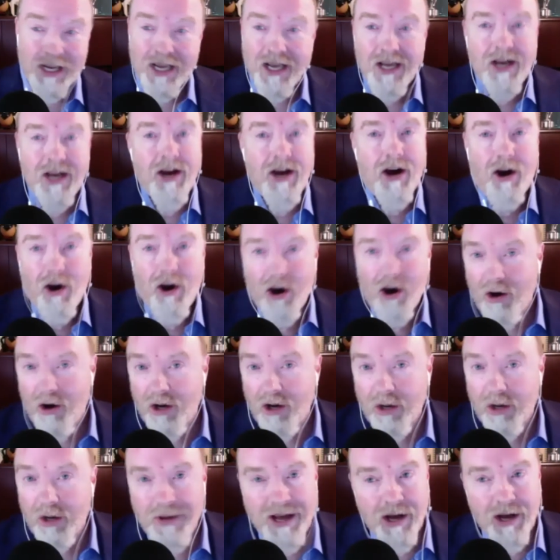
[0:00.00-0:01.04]
Absolutely. All
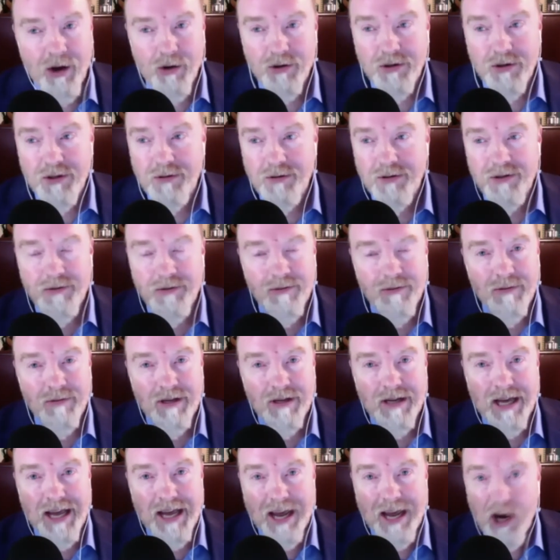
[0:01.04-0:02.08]
about
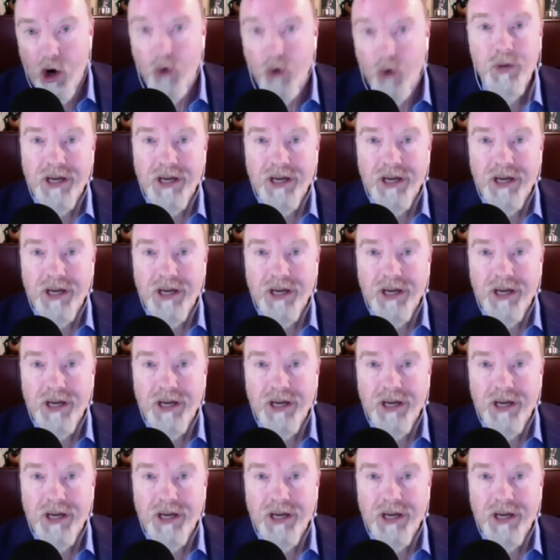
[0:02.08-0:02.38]
helping